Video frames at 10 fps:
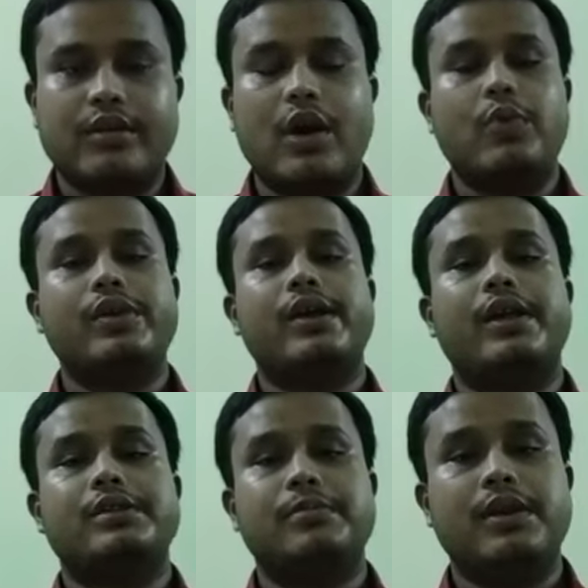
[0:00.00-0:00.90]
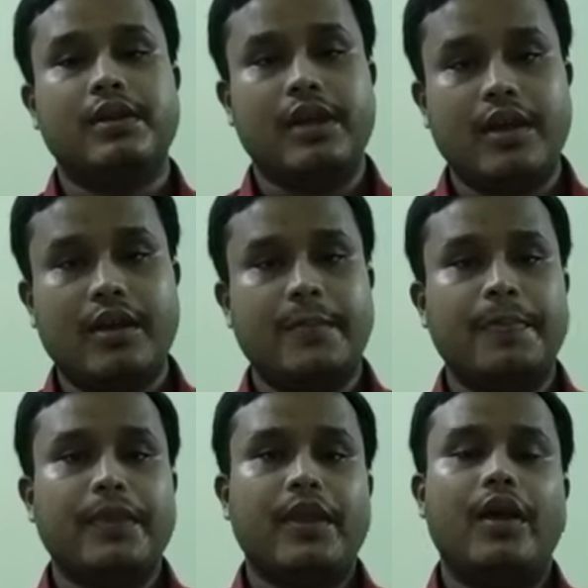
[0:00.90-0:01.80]
Now it has been there
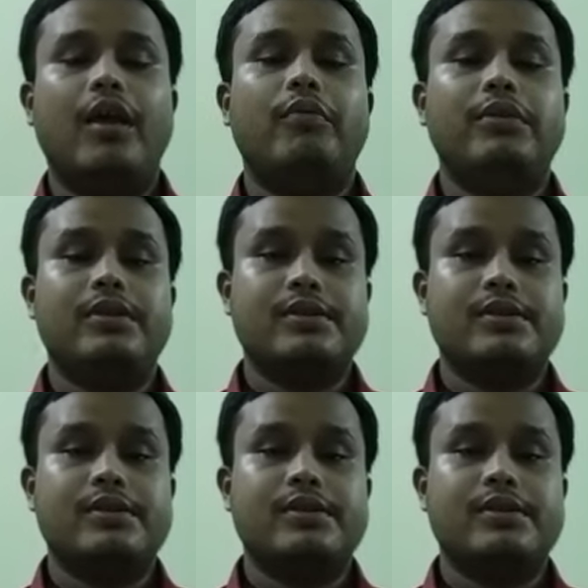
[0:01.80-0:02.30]
with